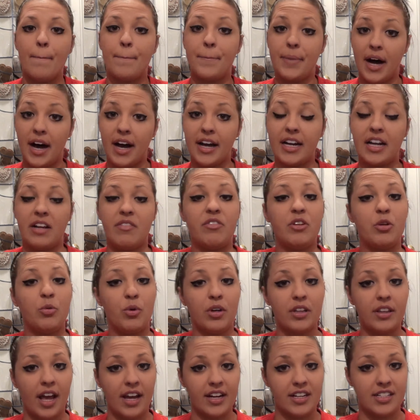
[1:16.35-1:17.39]
But if you
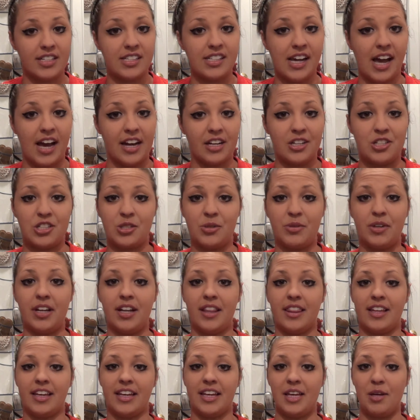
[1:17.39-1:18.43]
would like to see how to do
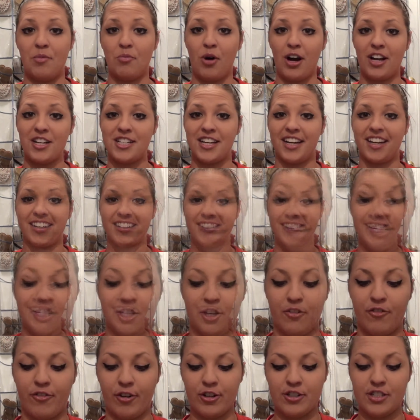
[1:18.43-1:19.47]
it, then keep watching. Alright,
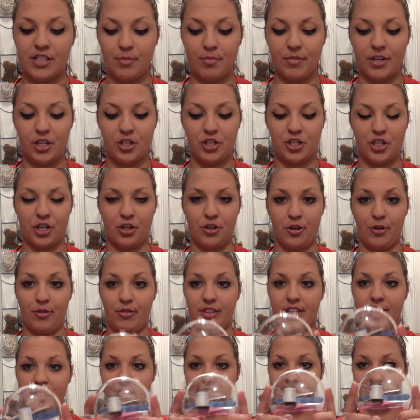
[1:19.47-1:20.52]
so first I'm going to show you
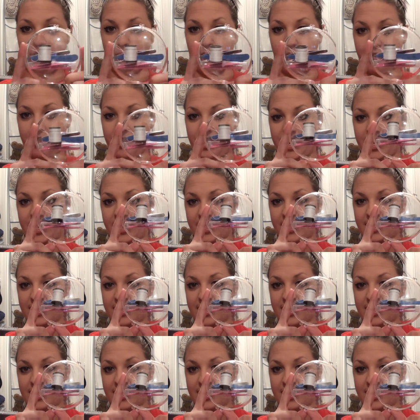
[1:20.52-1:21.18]
this little thing.